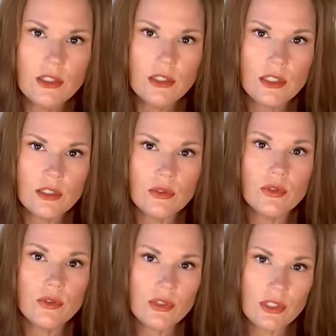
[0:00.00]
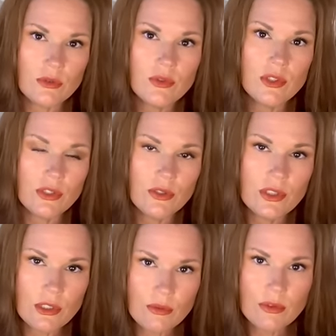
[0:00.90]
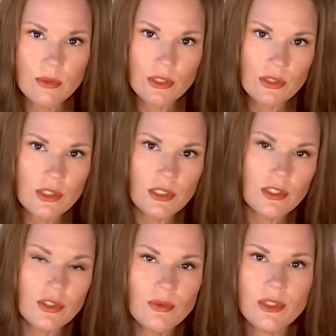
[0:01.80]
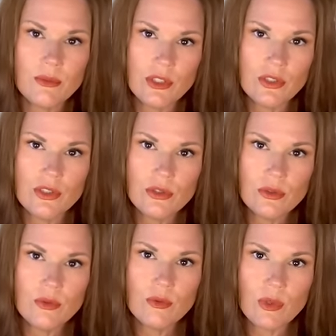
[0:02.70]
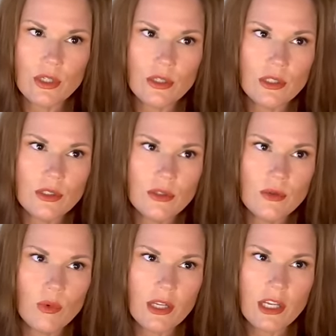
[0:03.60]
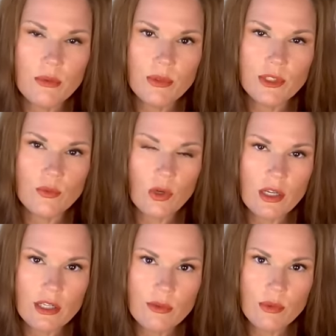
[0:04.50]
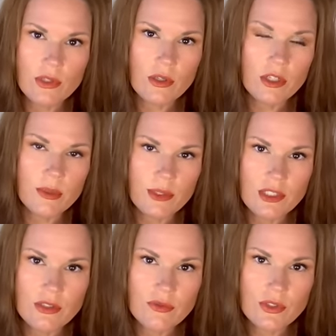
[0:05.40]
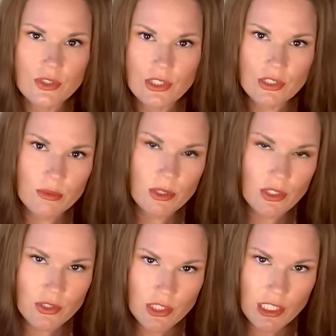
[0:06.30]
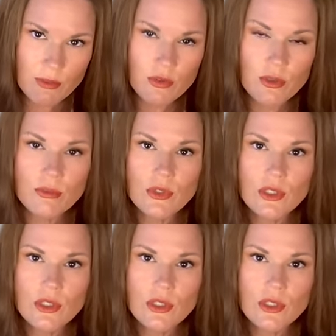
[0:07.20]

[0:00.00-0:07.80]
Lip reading: heal yourself within yourself about this connection, what it meant to you, where what happened and why, where the argument and the frustration, the blockage came from.